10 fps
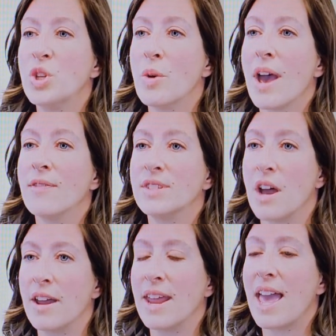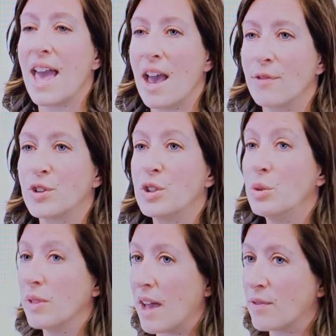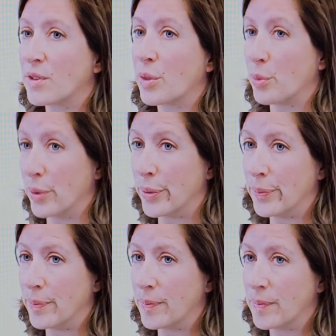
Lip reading: you have done after you left the room?